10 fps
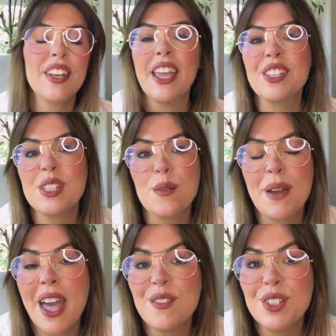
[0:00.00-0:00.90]
Next
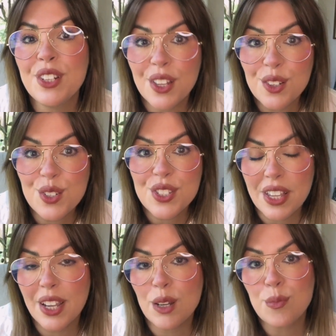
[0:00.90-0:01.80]
up, I have another
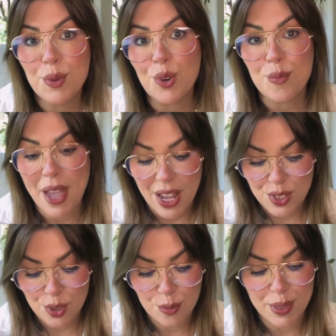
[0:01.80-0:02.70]
signed Miriam
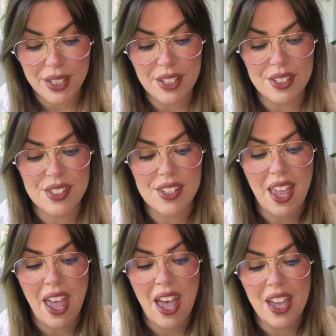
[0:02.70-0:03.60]
Haskell piece,
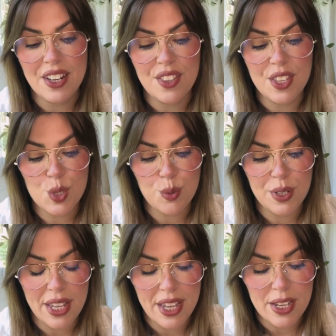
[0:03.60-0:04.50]
and this
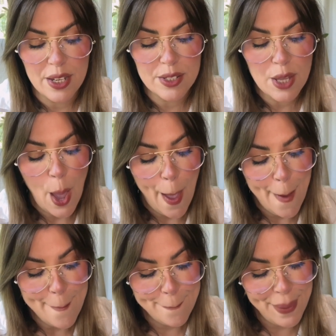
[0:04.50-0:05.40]
one is
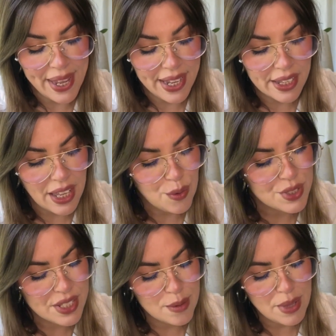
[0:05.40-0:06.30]
pink. I
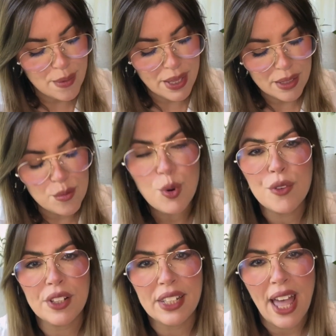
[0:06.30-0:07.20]
would say maybe
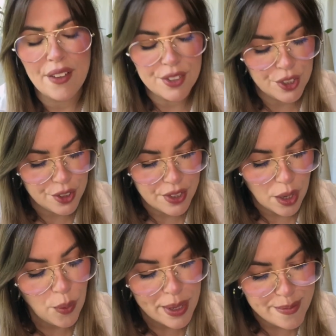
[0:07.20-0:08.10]
more of a lavender,
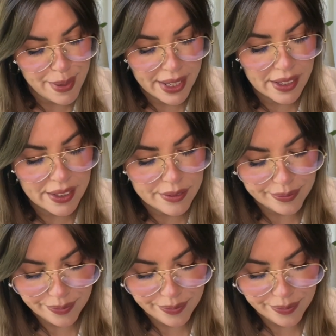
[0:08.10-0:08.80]
not quite pink,